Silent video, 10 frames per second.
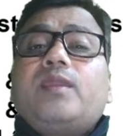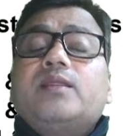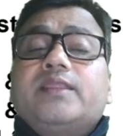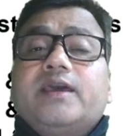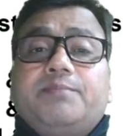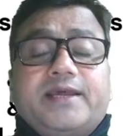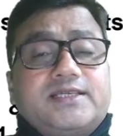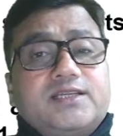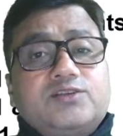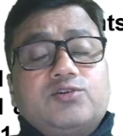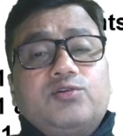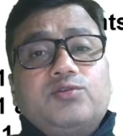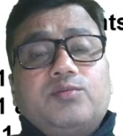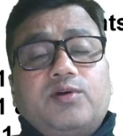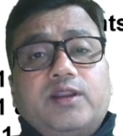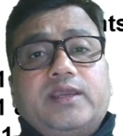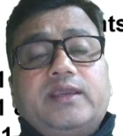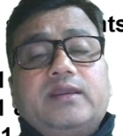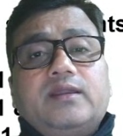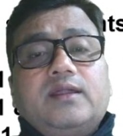their presence onto the body
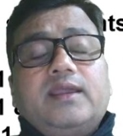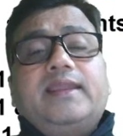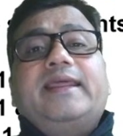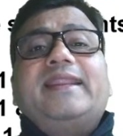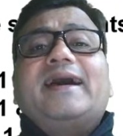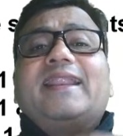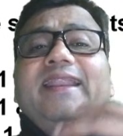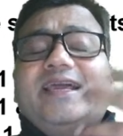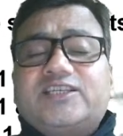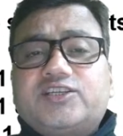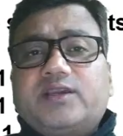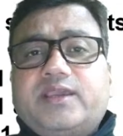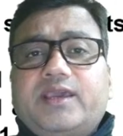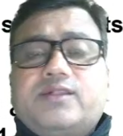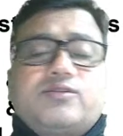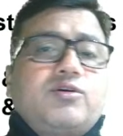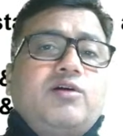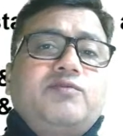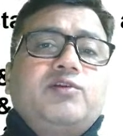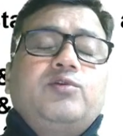in an alleged case
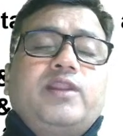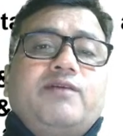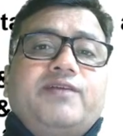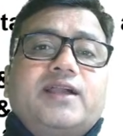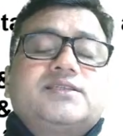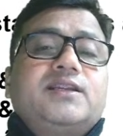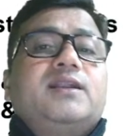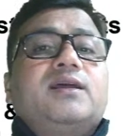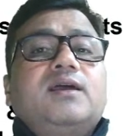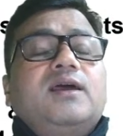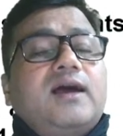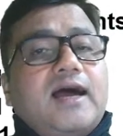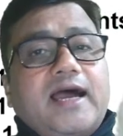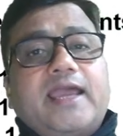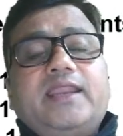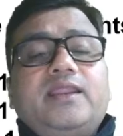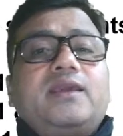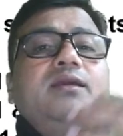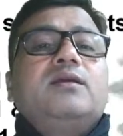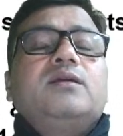of a road traffic accident
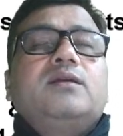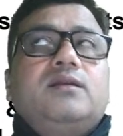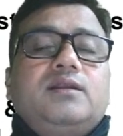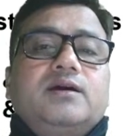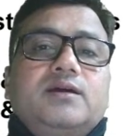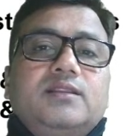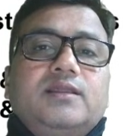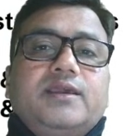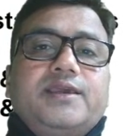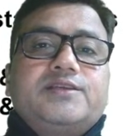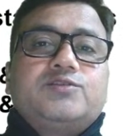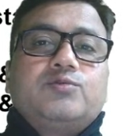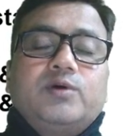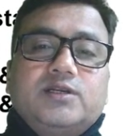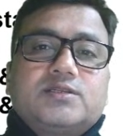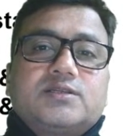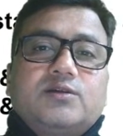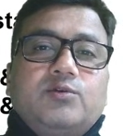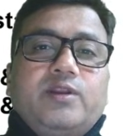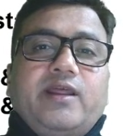highly turn the case towards
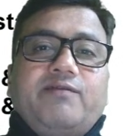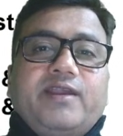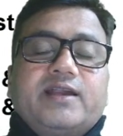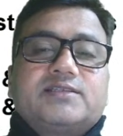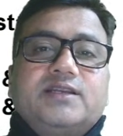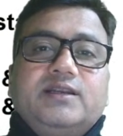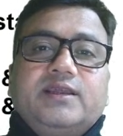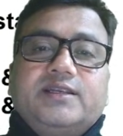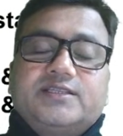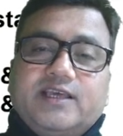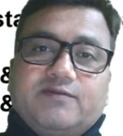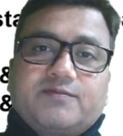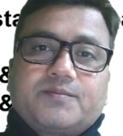road traffic accident itself.